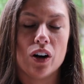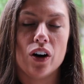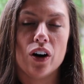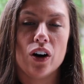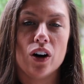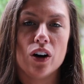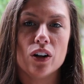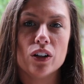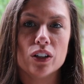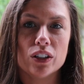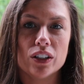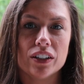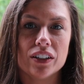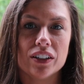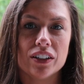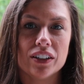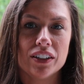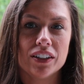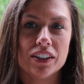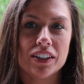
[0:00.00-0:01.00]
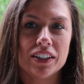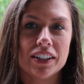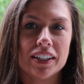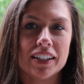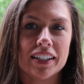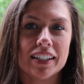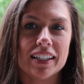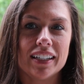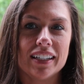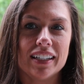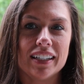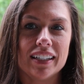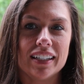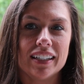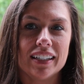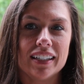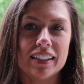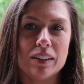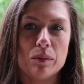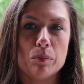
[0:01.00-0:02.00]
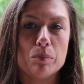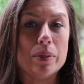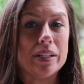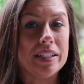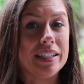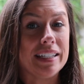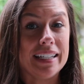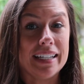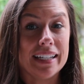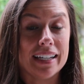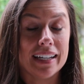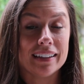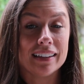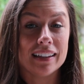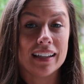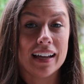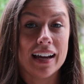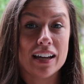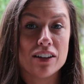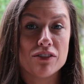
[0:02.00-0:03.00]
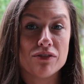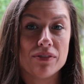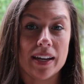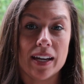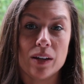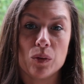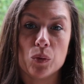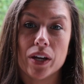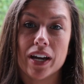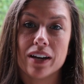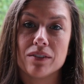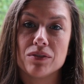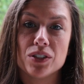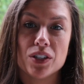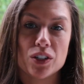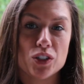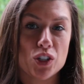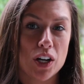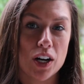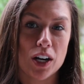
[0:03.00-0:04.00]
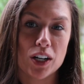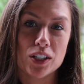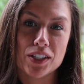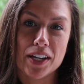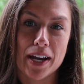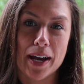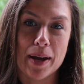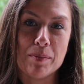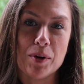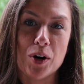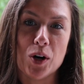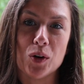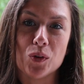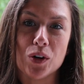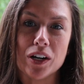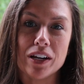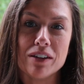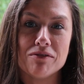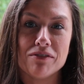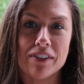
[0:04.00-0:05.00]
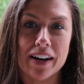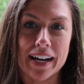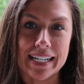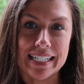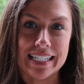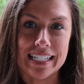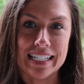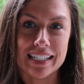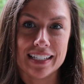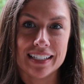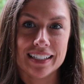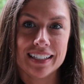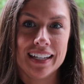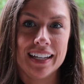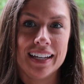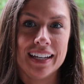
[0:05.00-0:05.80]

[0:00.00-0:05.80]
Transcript: all busy in life and we have such a hard time already finding